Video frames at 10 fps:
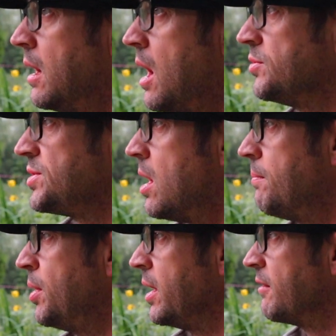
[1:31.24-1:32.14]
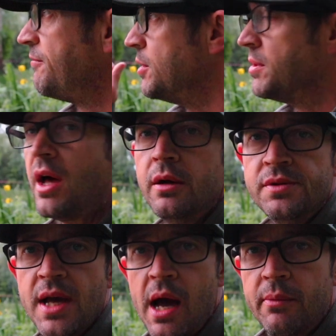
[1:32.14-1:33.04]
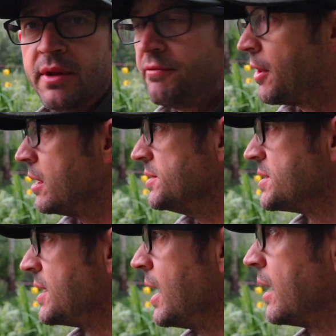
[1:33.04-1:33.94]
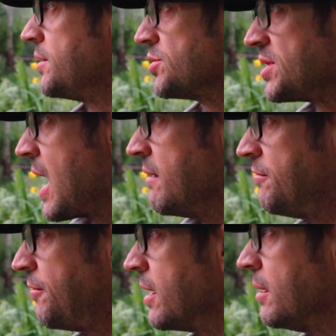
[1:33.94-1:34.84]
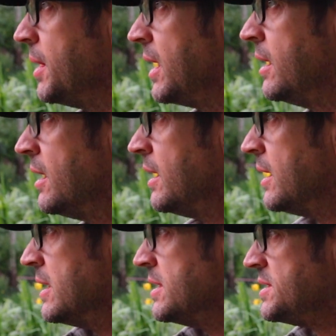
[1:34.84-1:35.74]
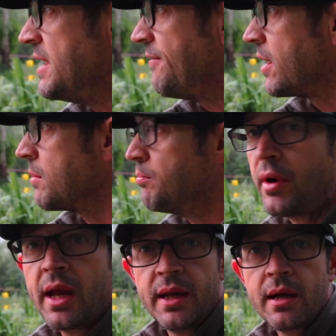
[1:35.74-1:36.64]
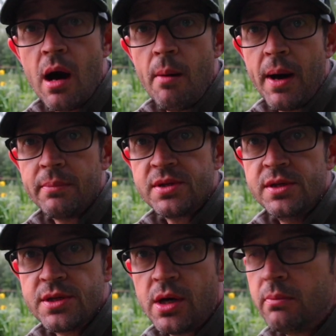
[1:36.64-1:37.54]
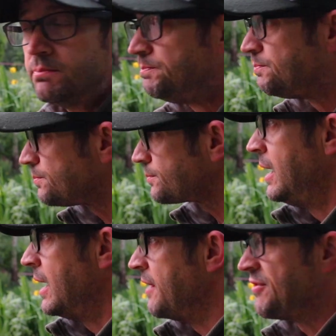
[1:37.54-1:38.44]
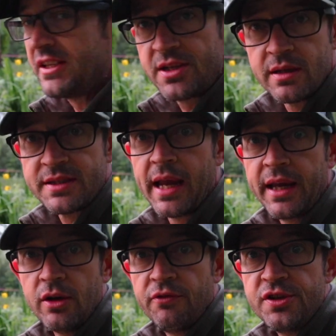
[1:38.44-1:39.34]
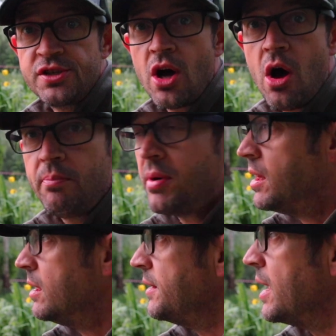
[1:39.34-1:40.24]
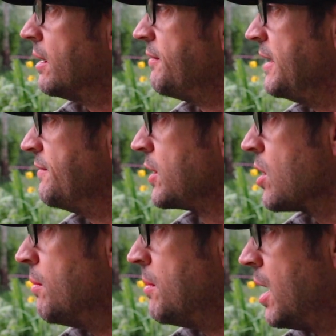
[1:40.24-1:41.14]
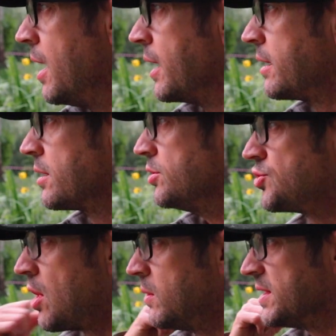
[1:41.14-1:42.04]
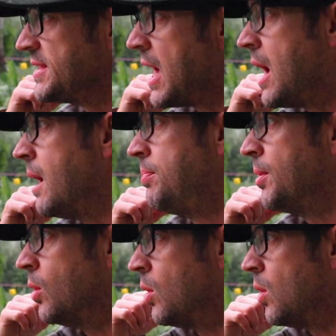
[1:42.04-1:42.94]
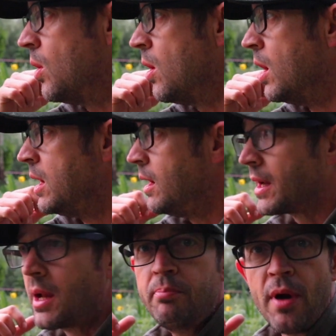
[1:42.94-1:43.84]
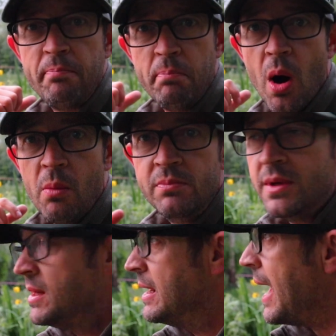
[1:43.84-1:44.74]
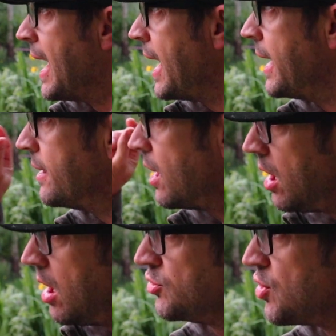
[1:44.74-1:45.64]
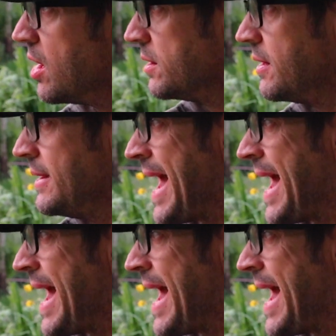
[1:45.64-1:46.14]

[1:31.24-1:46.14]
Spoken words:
I'll start putting a few of those out with a throwing stick just out in front of me, see if I can bring any carp up to the top. If they start taking off the top, then I've either got my controller set up or like a bread bomb, and I'll try and